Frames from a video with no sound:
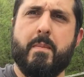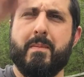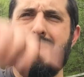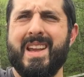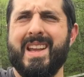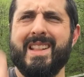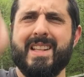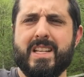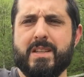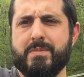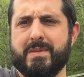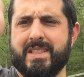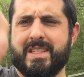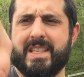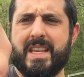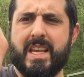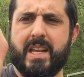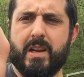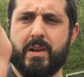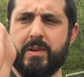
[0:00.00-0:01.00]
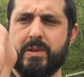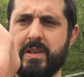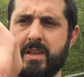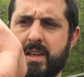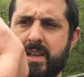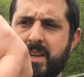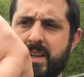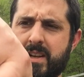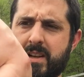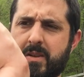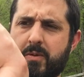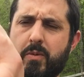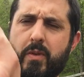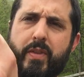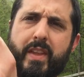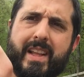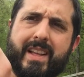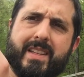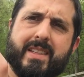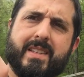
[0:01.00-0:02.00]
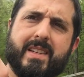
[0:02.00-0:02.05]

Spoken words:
Yeah, these mosquitoes. Yeah.